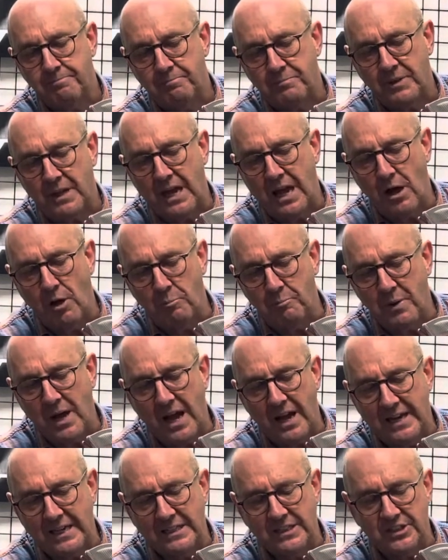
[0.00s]

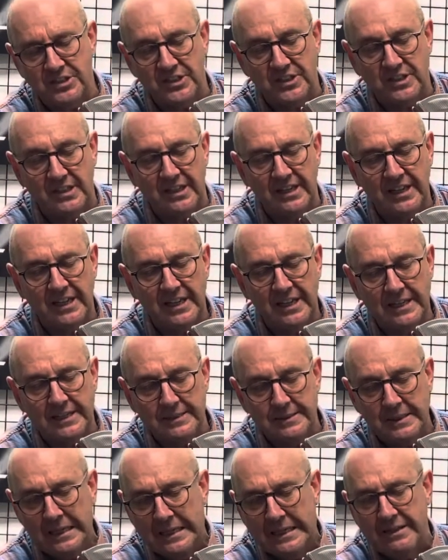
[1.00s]
alpine skiing,
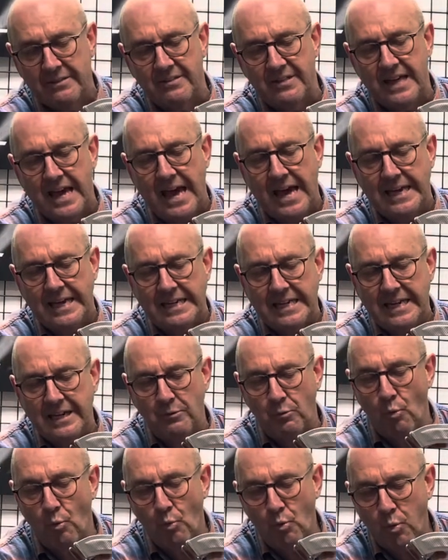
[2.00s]
that
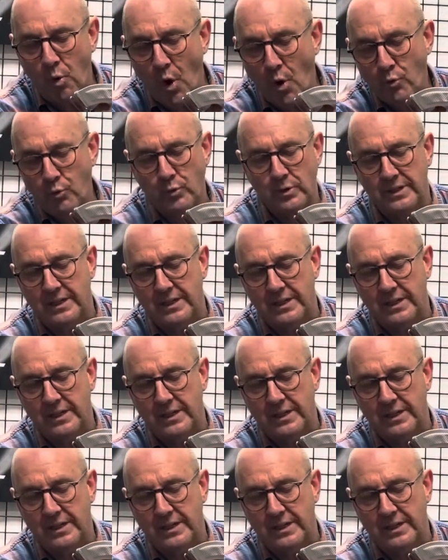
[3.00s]
it won't